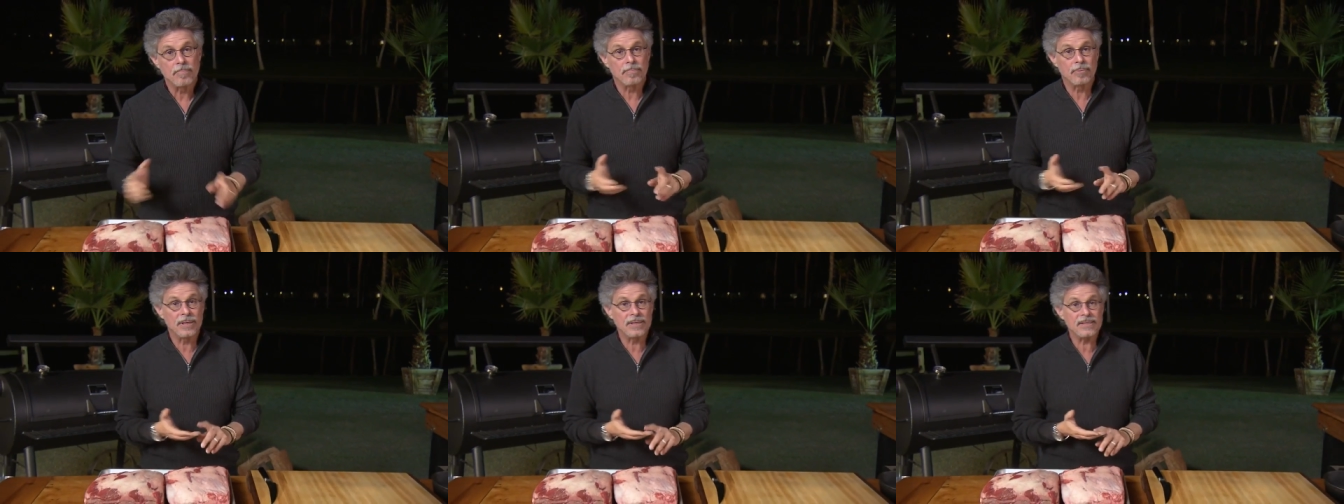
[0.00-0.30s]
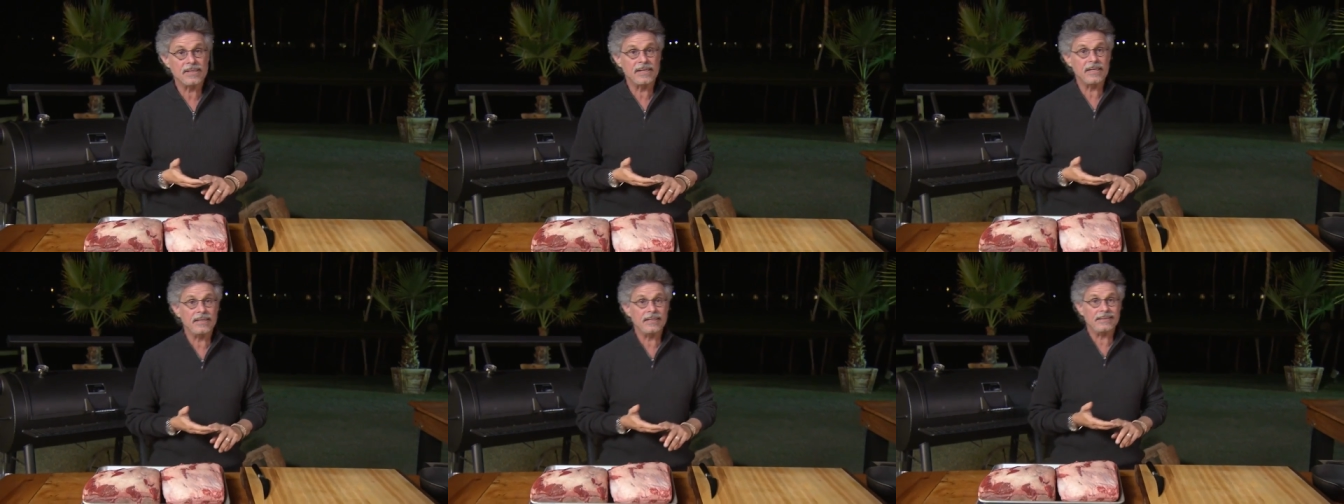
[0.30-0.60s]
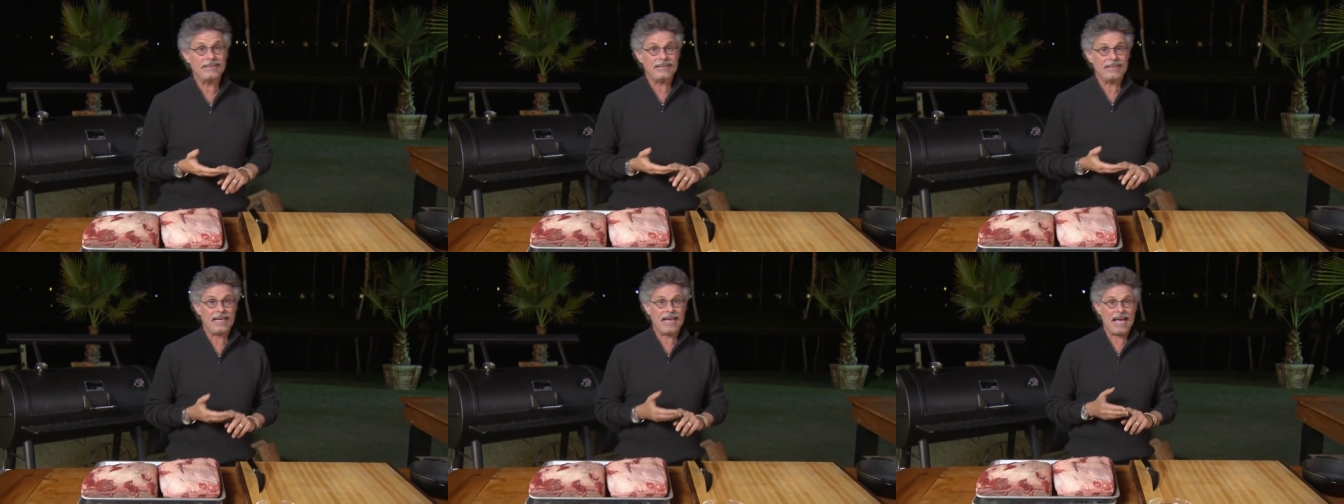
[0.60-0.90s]

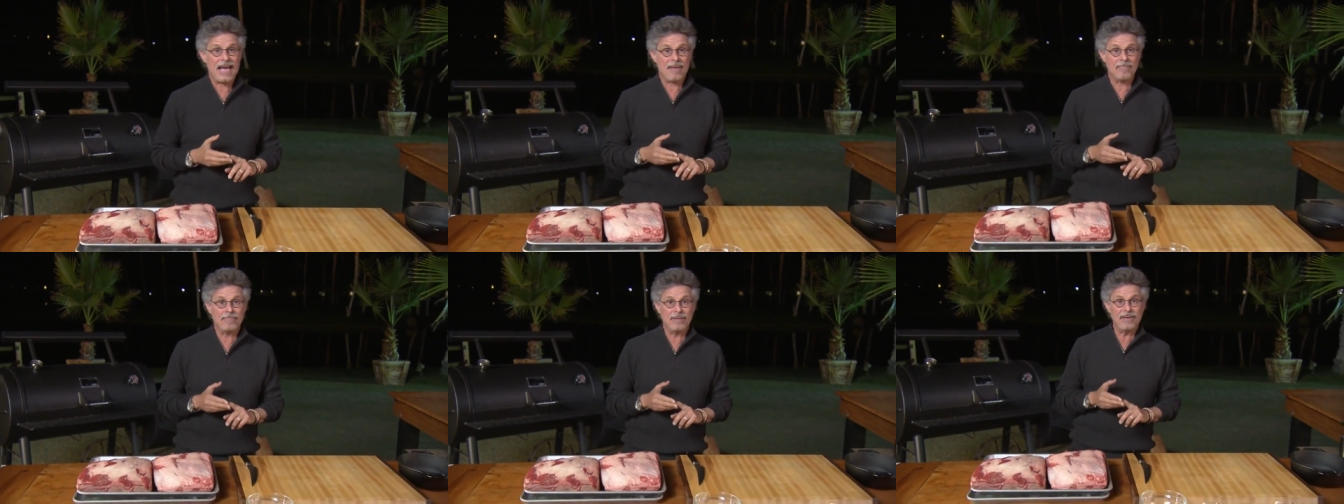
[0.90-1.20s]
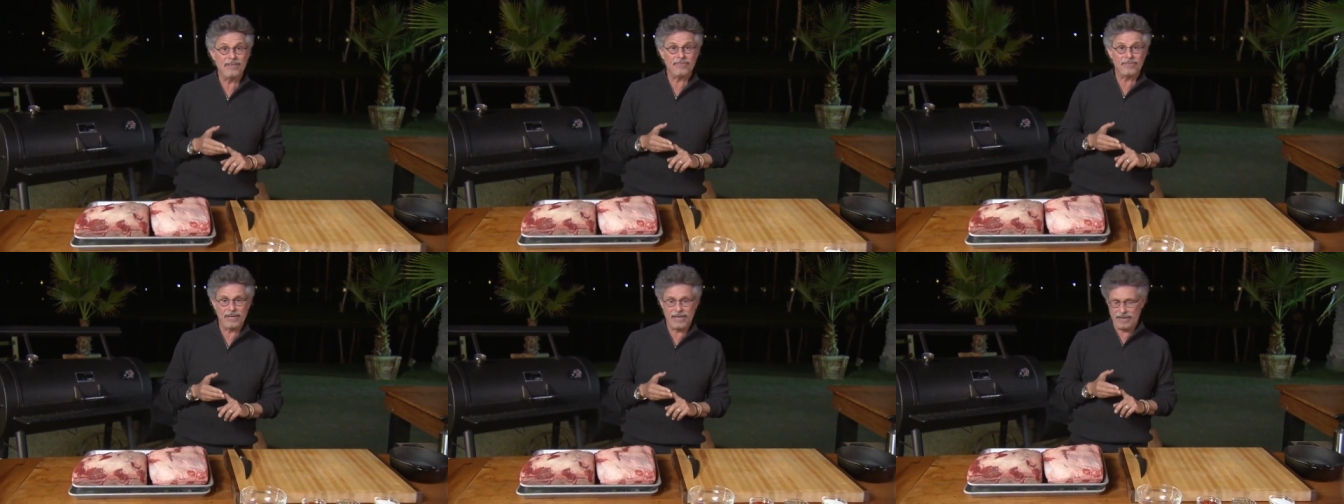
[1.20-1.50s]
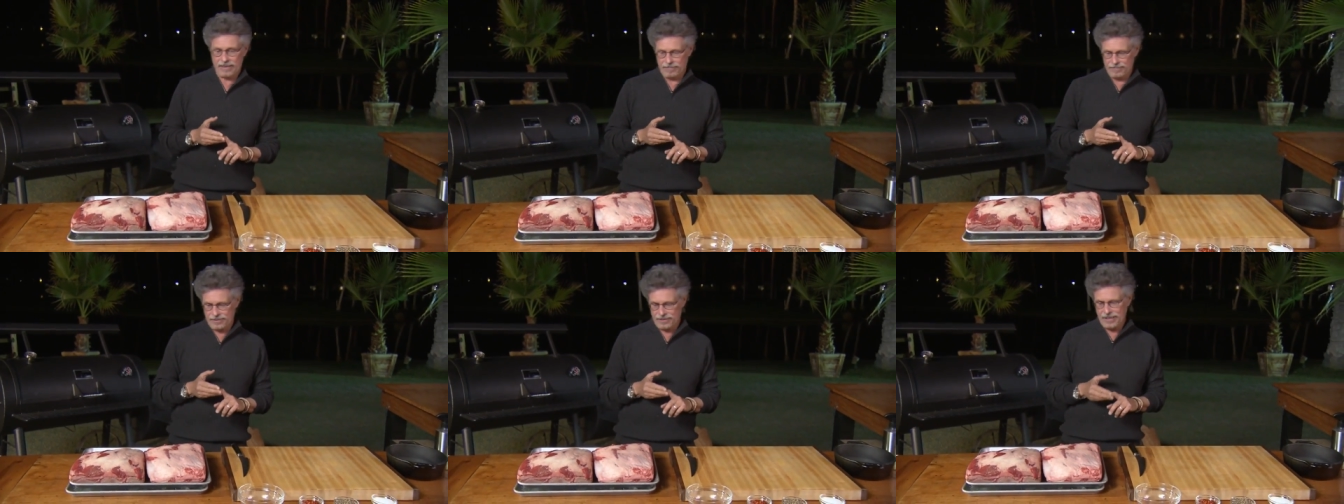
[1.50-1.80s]
brisket and beef
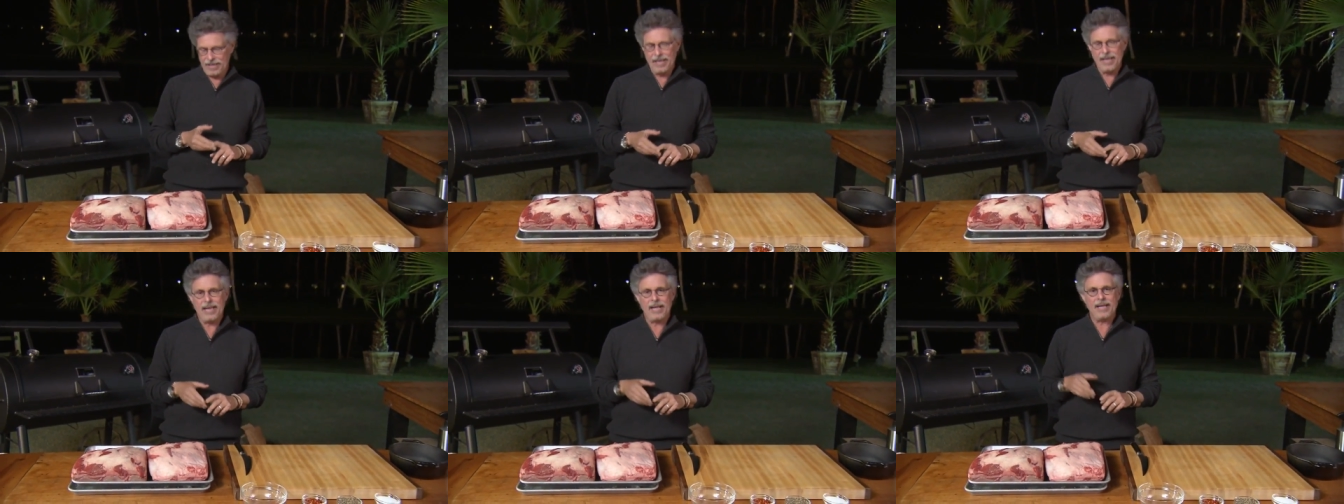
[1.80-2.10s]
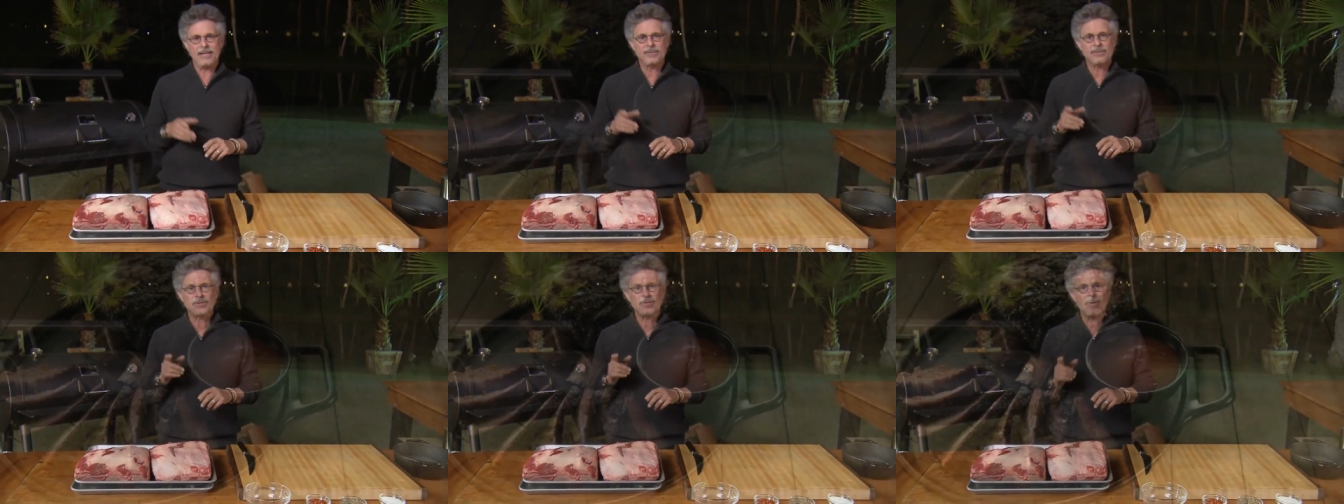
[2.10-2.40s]
ribs. It